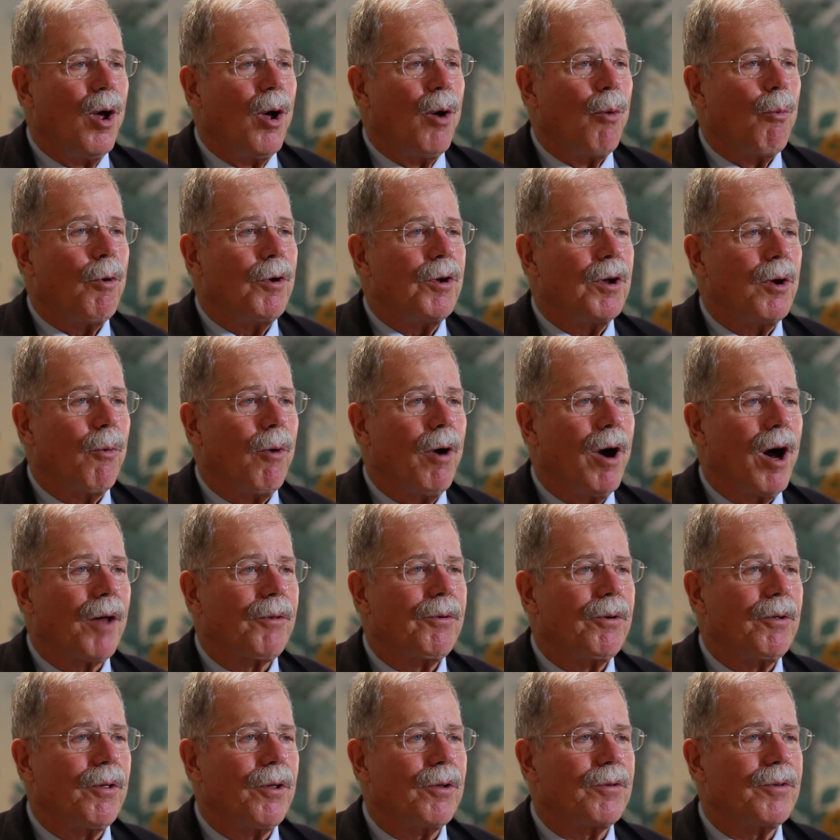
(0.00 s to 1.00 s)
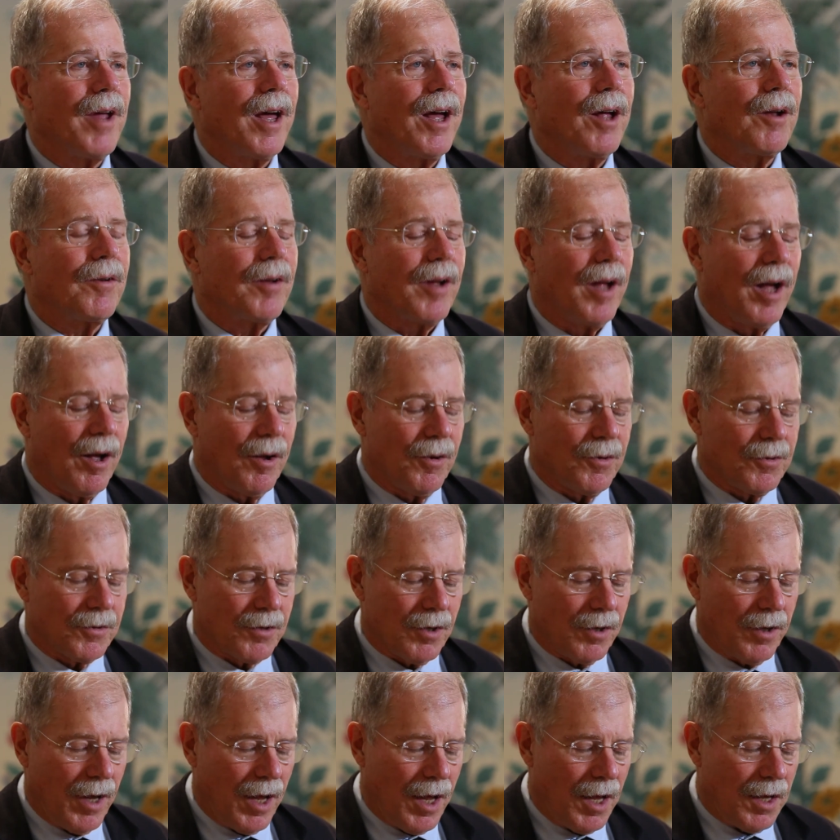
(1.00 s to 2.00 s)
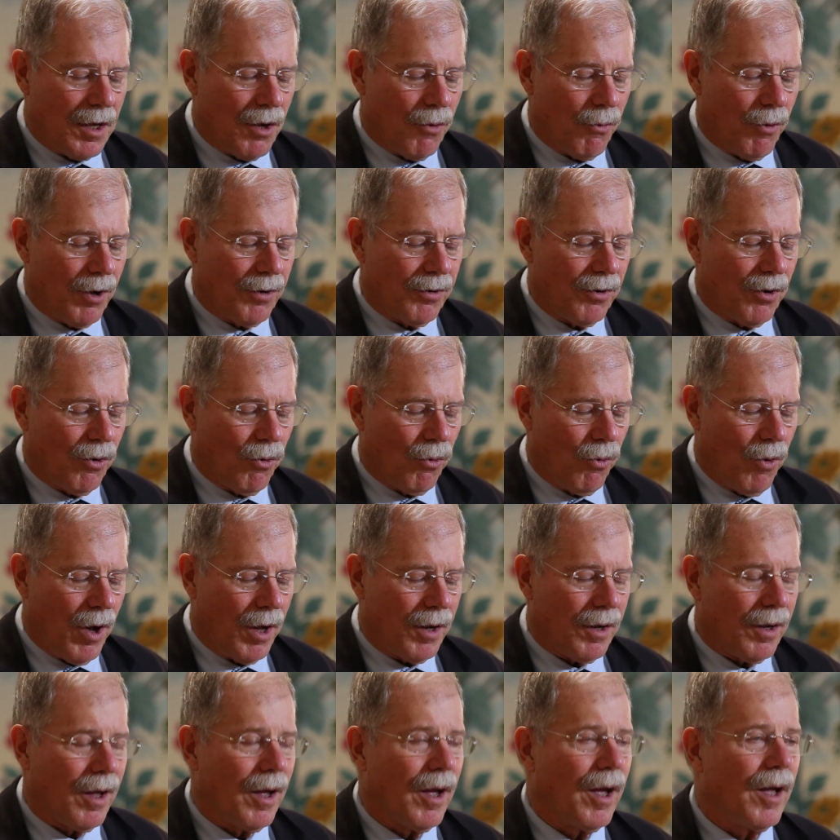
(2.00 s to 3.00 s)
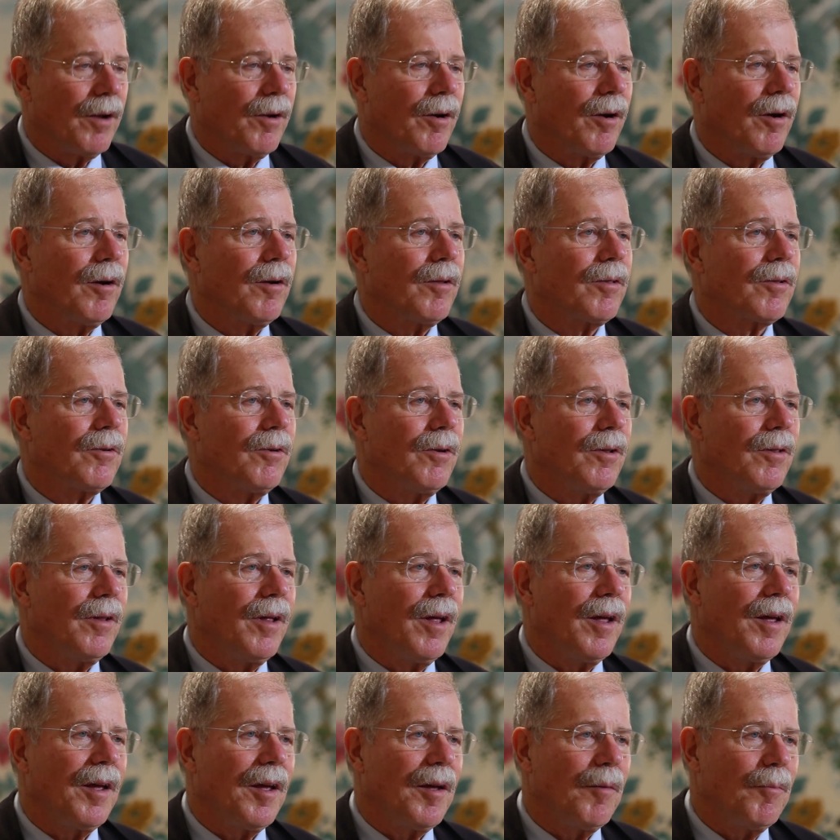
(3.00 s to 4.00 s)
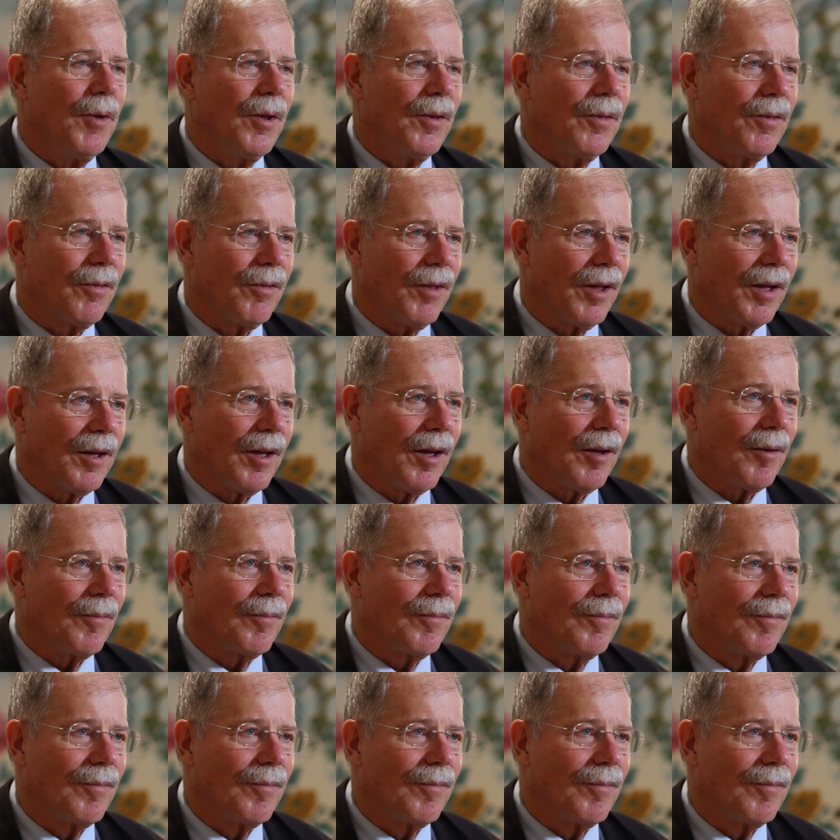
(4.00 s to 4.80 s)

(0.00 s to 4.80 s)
When you walk through those downtowns today, you wonder what on earth could they have been thinking?